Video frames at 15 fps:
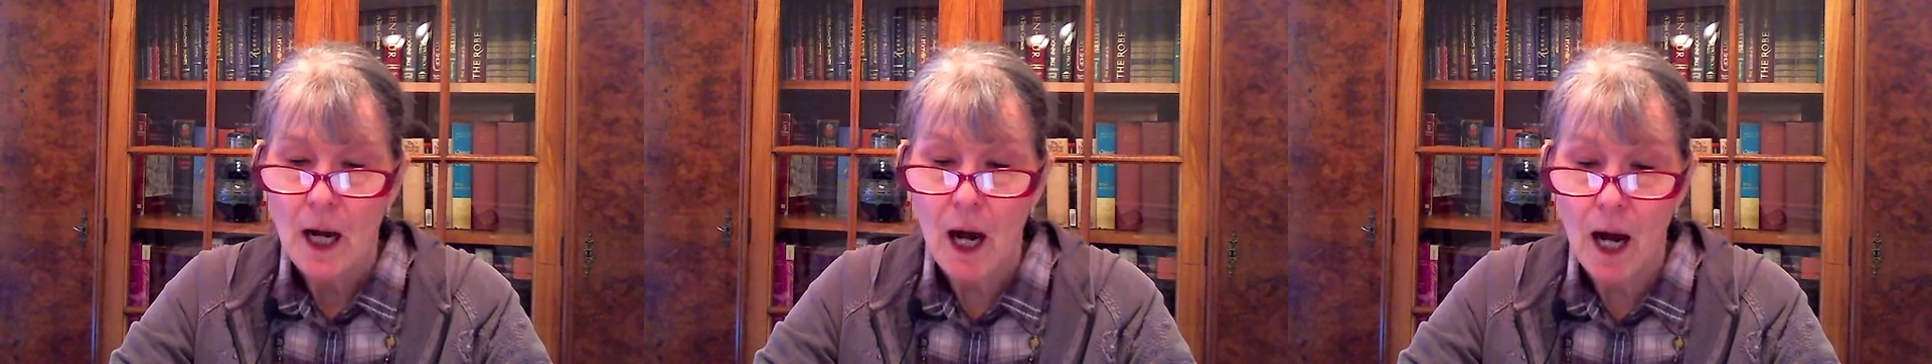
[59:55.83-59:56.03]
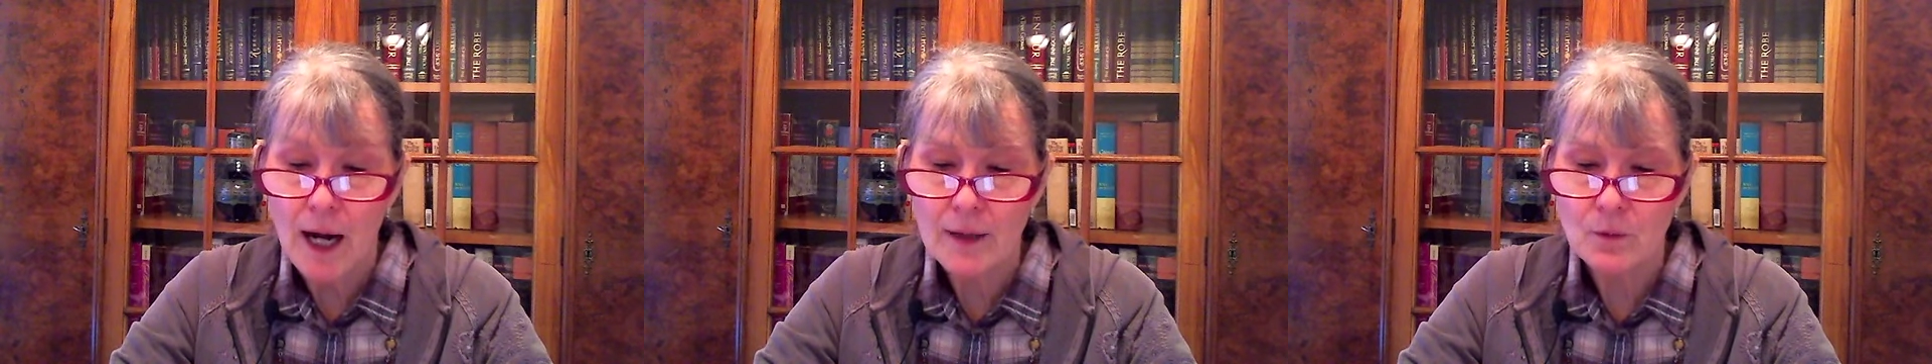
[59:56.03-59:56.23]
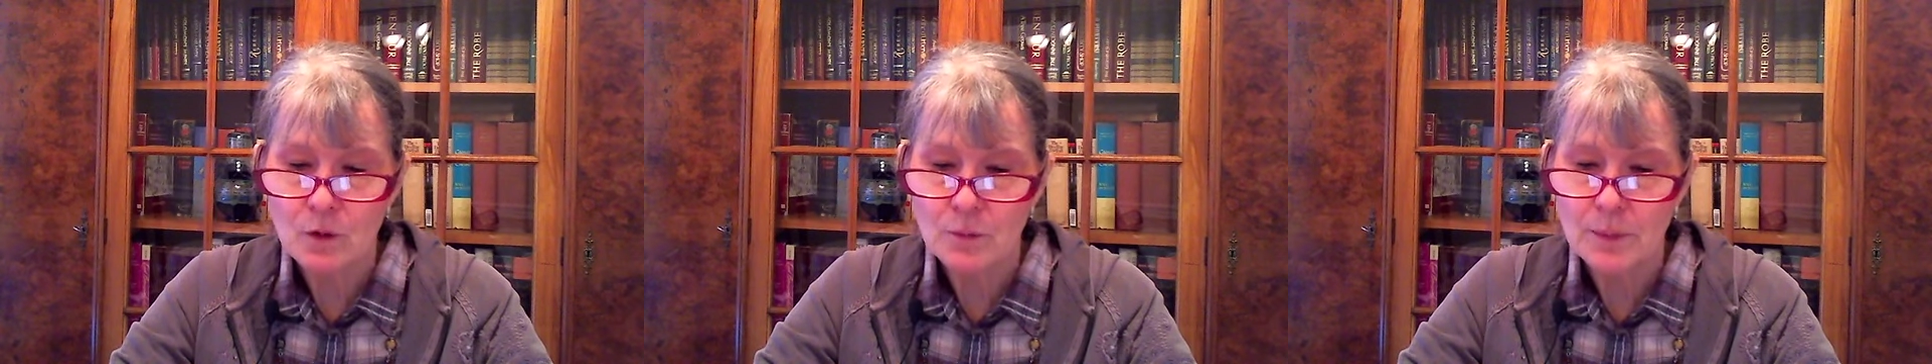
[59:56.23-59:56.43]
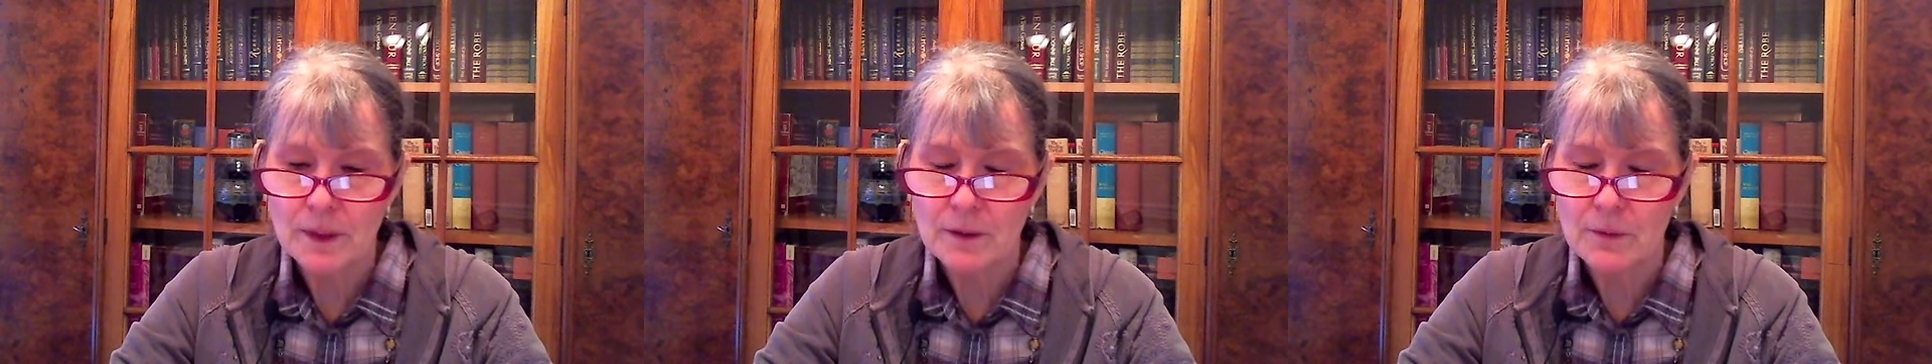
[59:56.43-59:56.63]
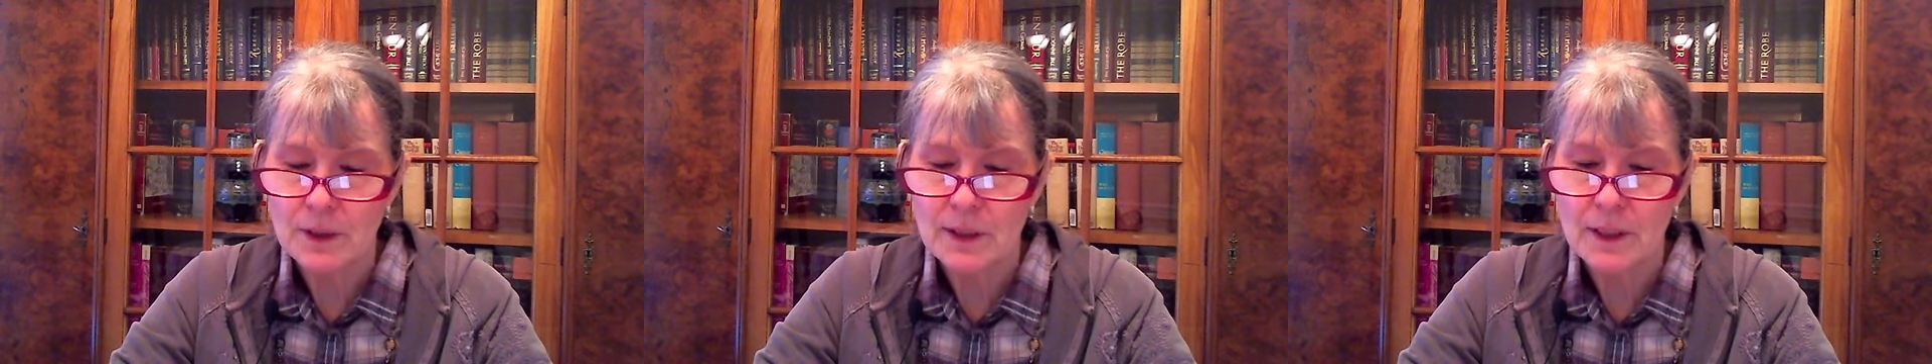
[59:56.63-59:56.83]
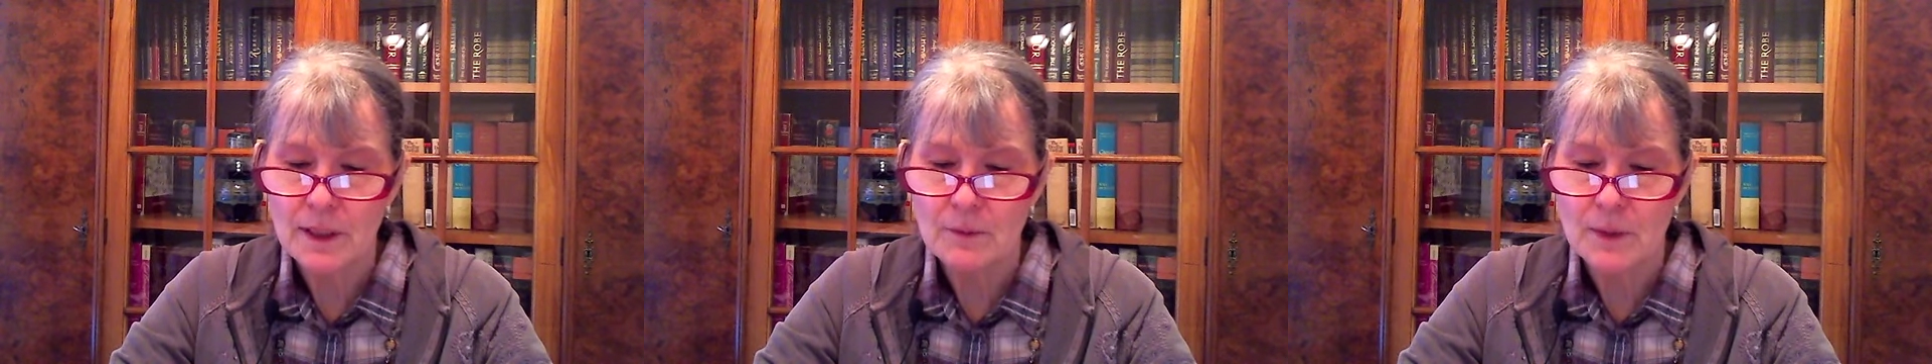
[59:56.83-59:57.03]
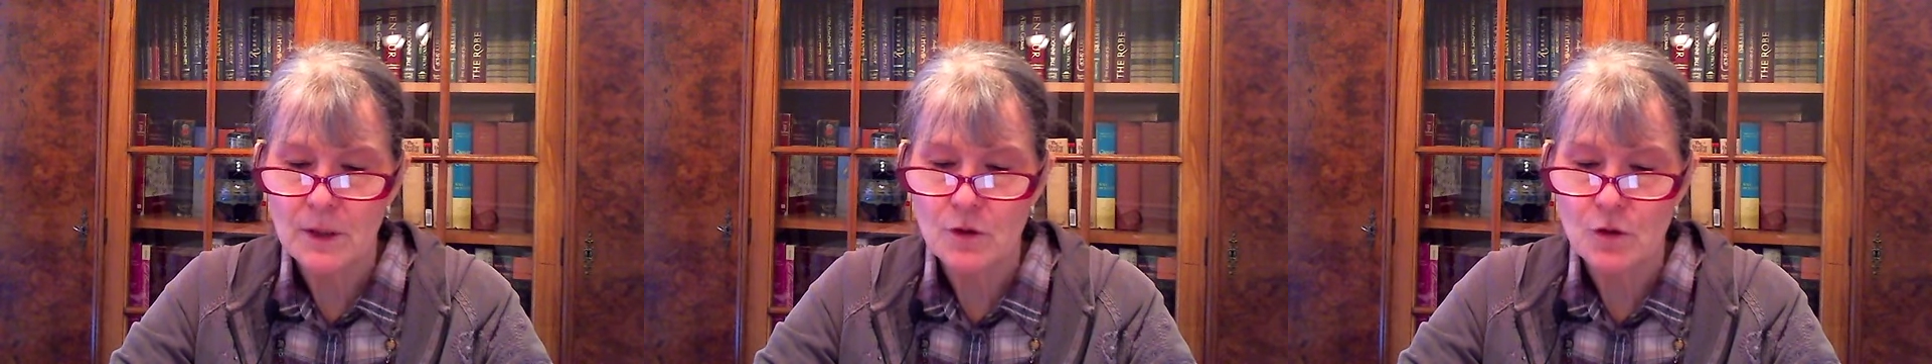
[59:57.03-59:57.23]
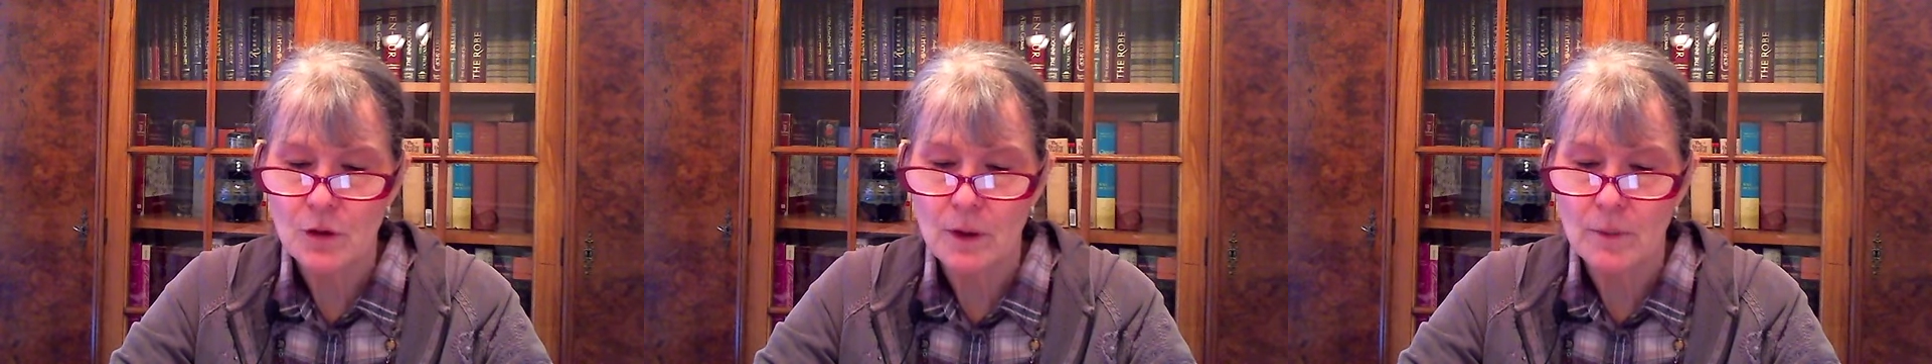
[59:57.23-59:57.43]
I will be with him
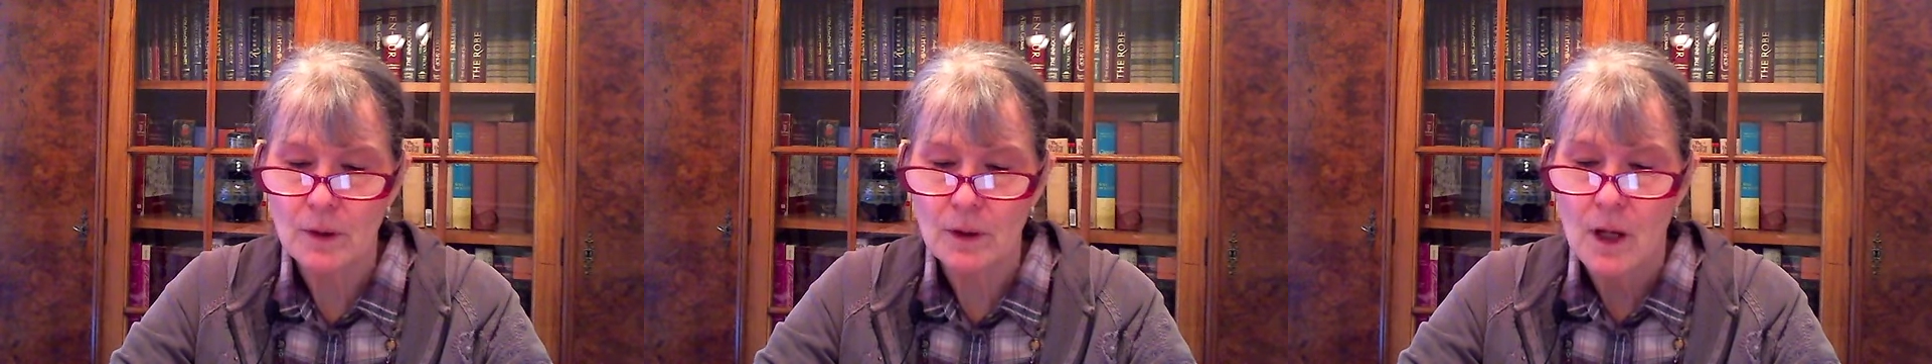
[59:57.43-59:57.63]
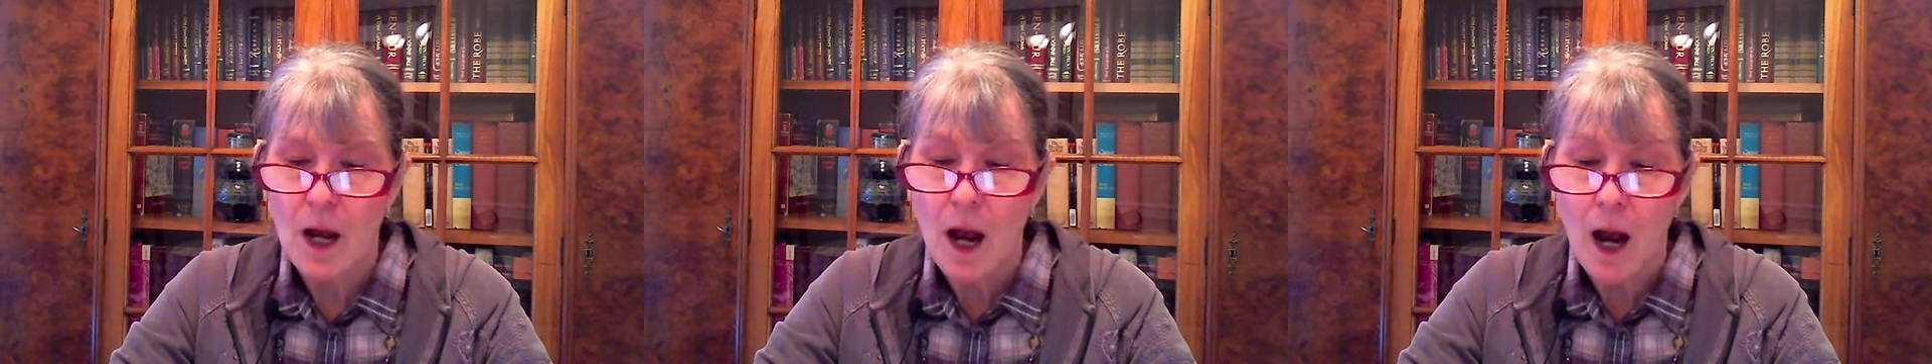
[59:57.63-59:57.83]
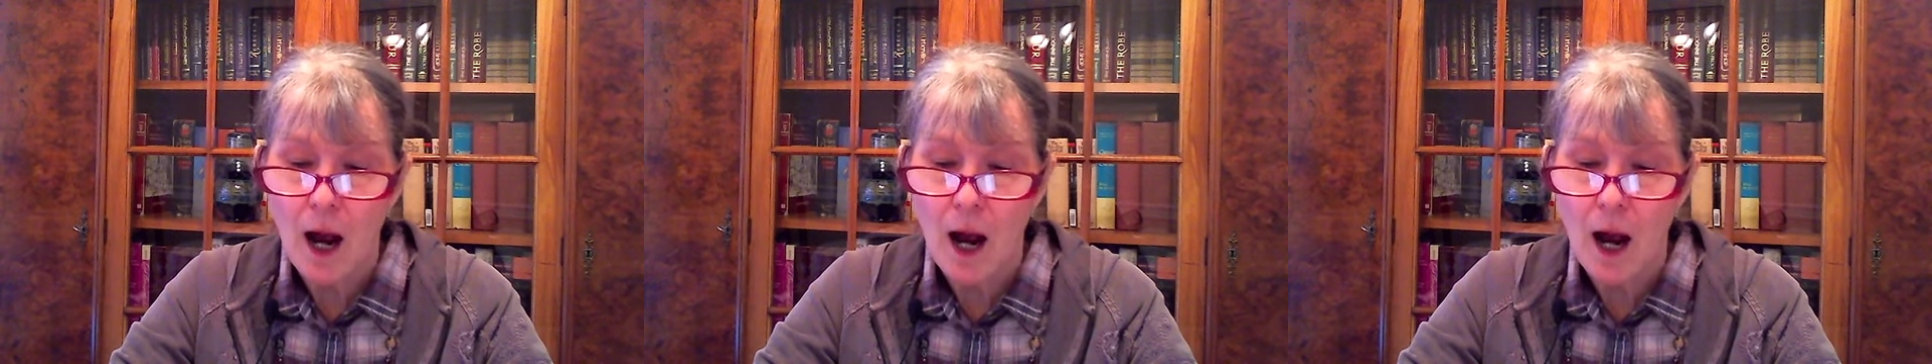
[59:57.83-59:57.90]
in trouble.